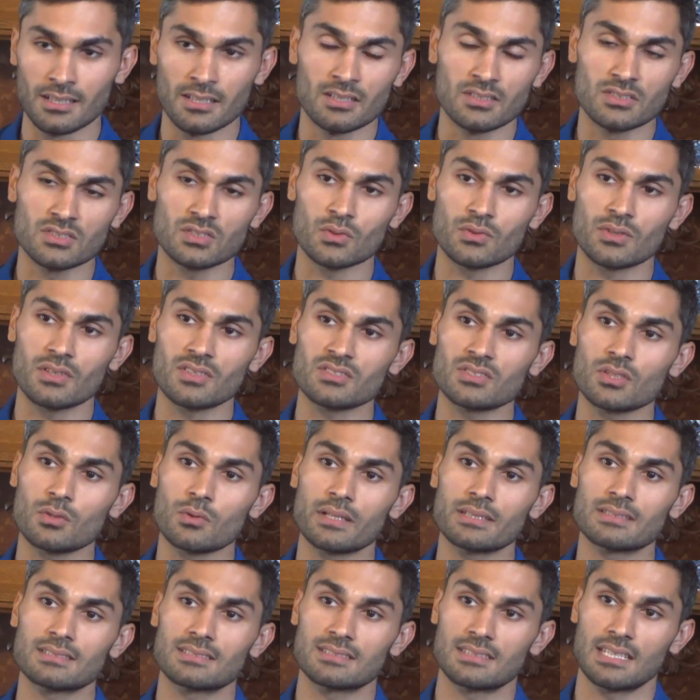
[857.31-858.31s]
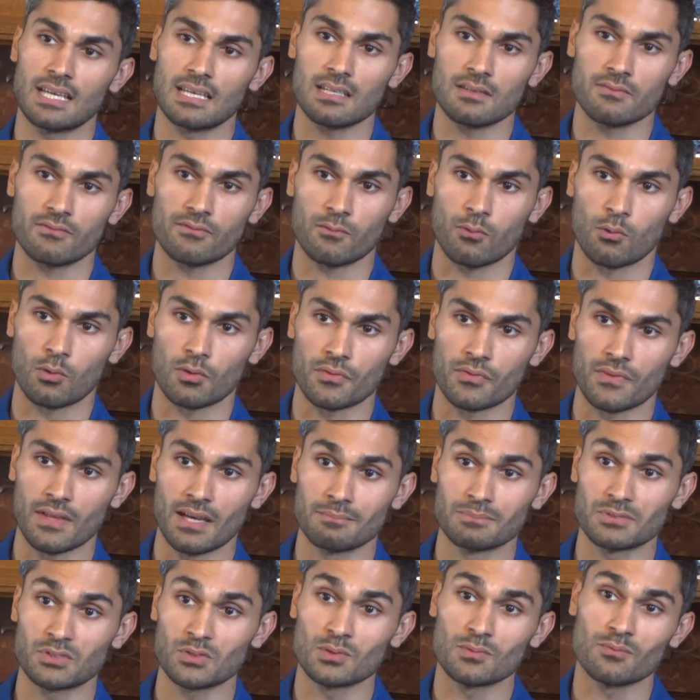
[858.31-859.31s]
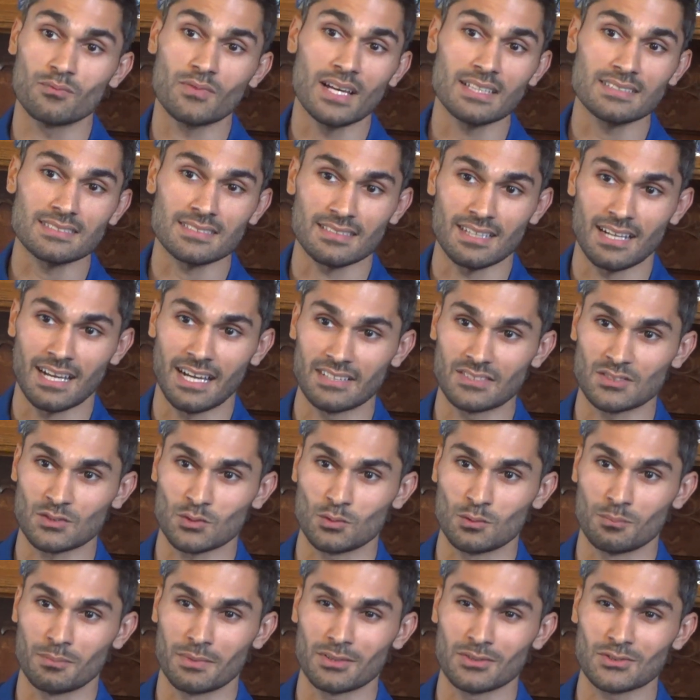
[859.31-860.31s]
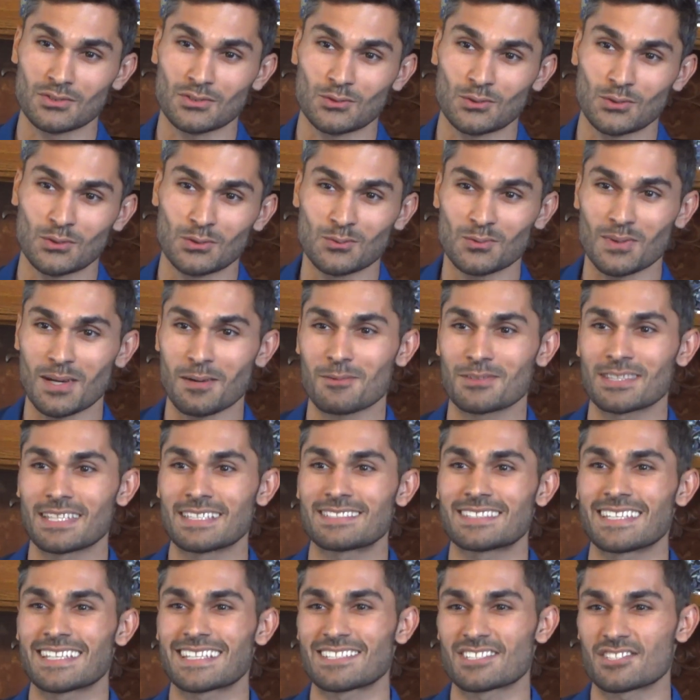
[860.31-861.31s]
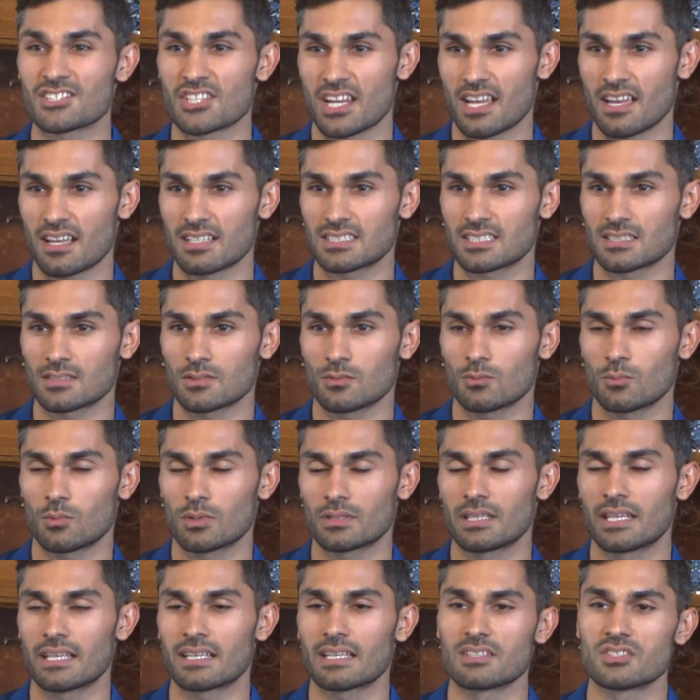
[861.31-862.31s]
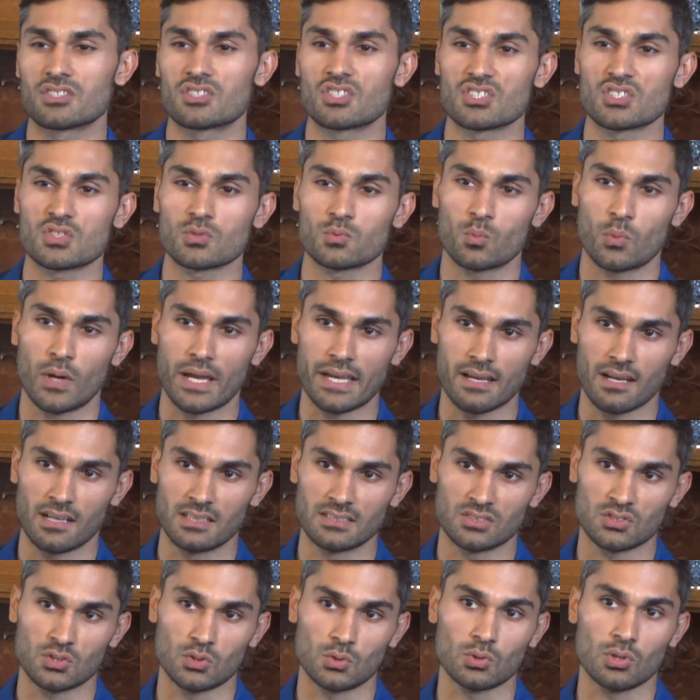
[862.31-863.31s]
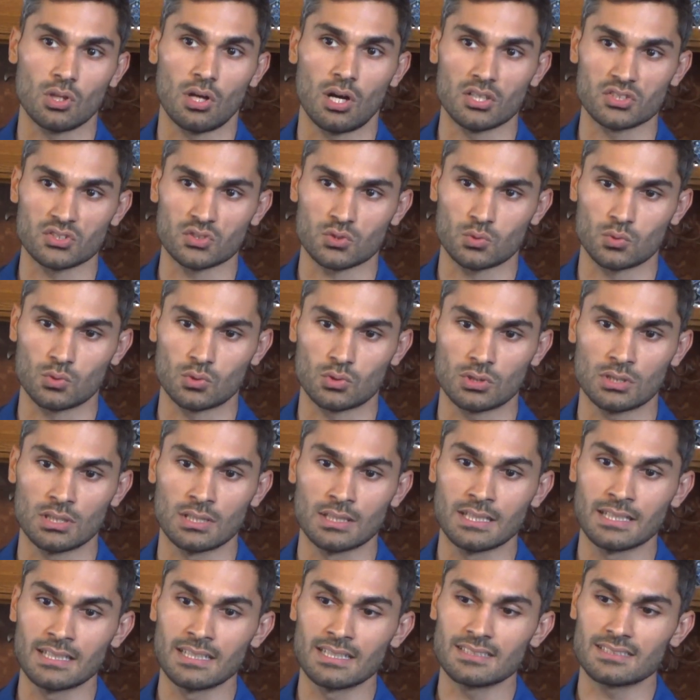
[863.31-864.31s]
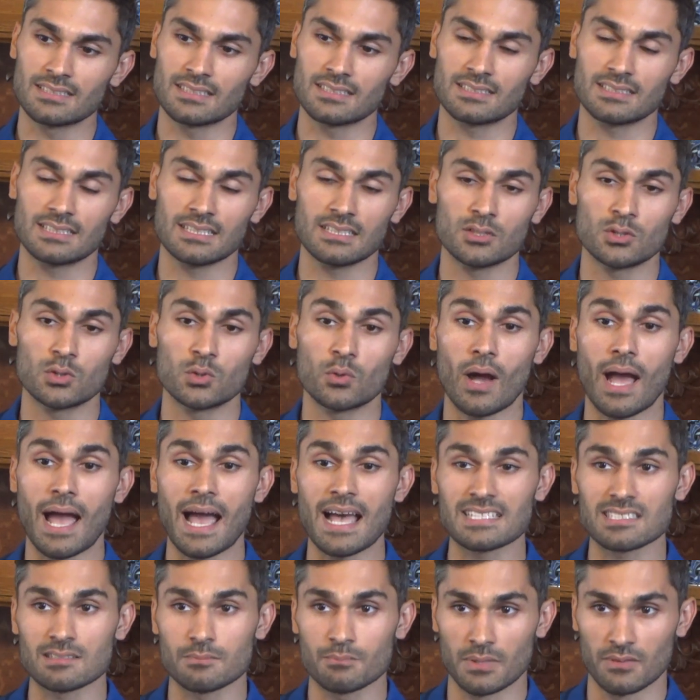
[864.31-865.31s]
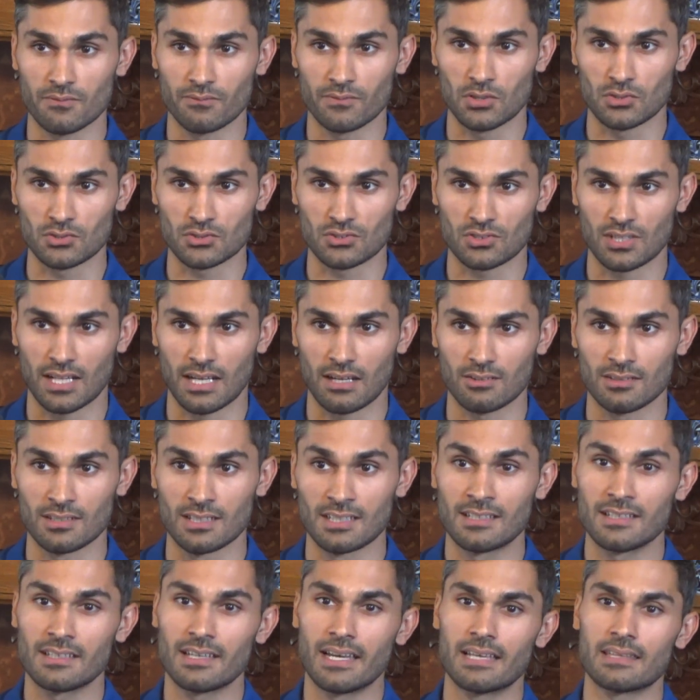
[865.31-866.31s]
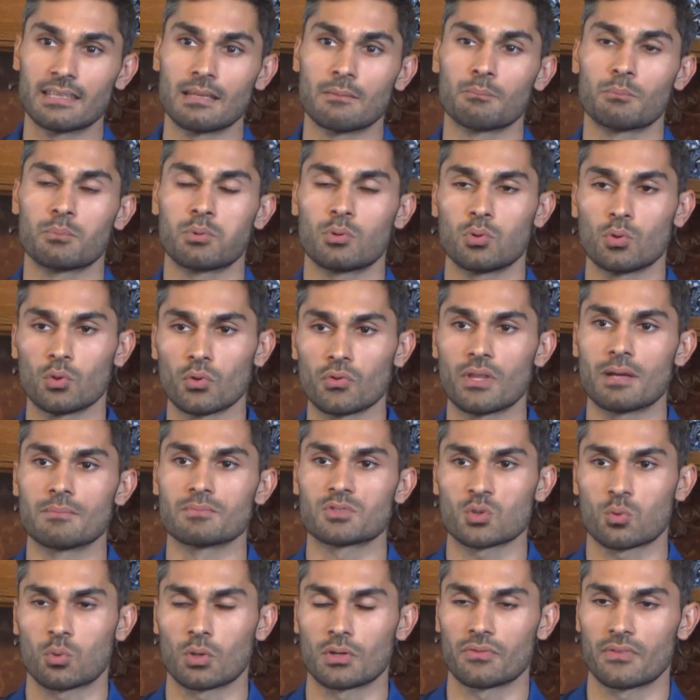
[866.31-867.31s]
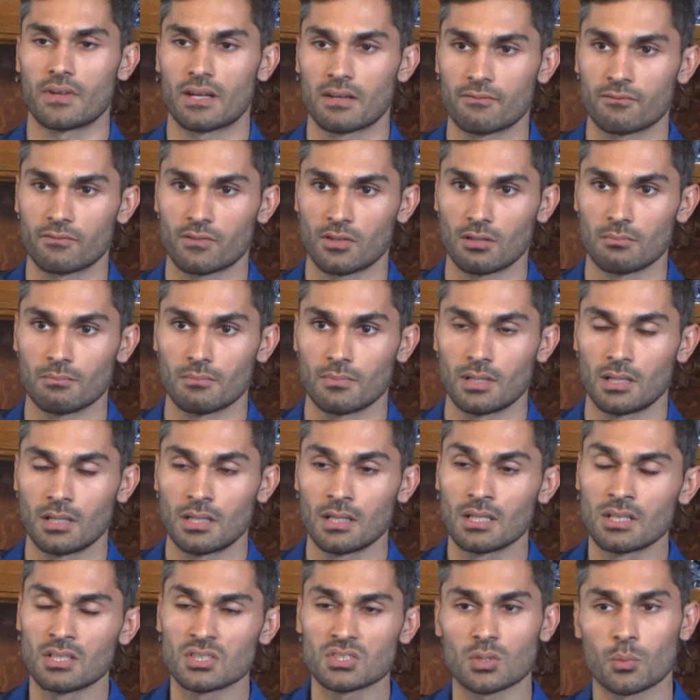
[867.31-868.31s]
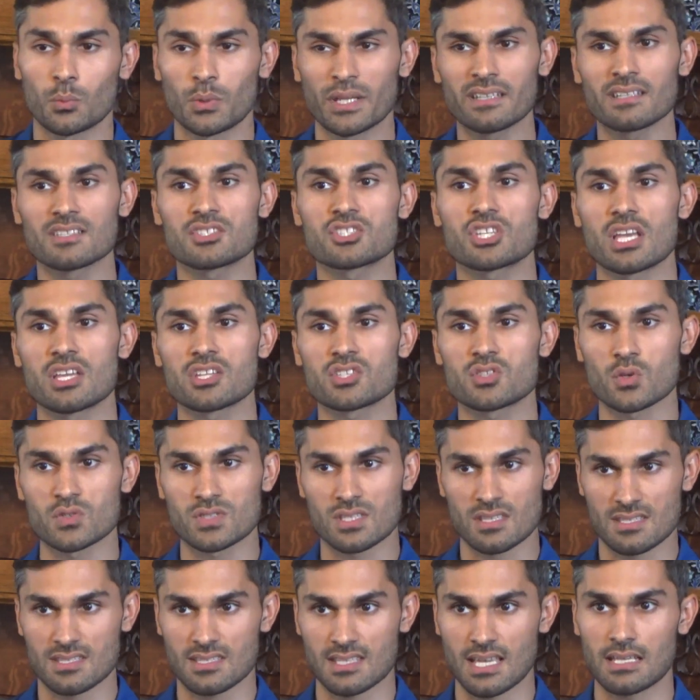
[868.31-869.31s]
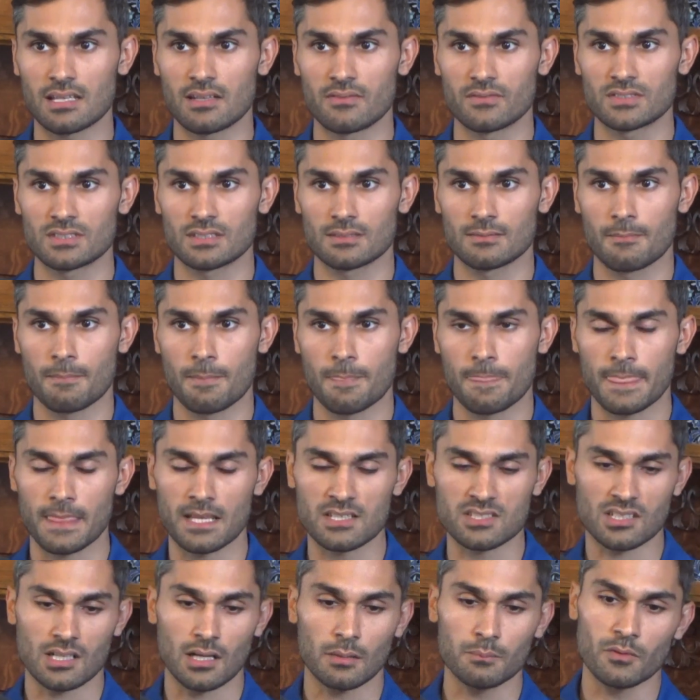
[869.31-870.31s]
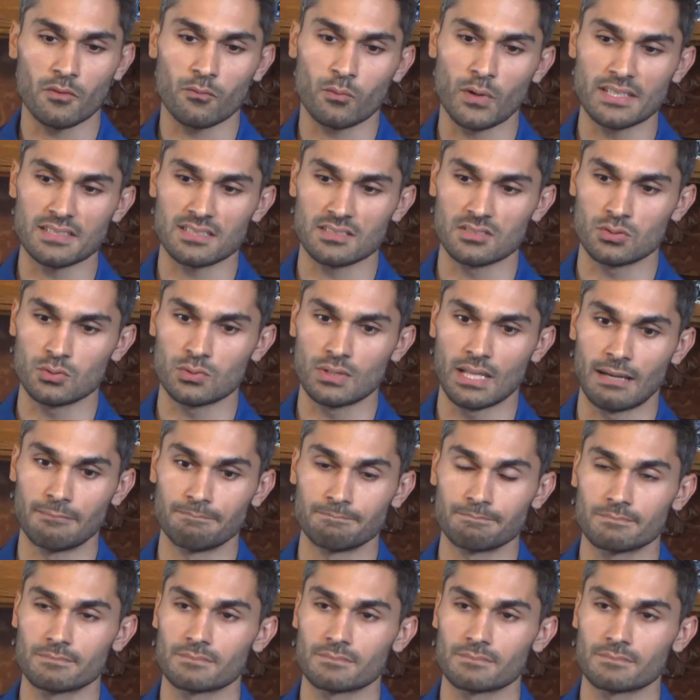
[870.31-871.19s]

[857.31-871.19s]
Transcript: So there's no incentive for them to invest in high school and middle school. Why would they take a chance when they can just wait until law school to see who hasn't been filtered out and then pull them toward their firm? So we need to change those incentives. There's a couple of ways to do that.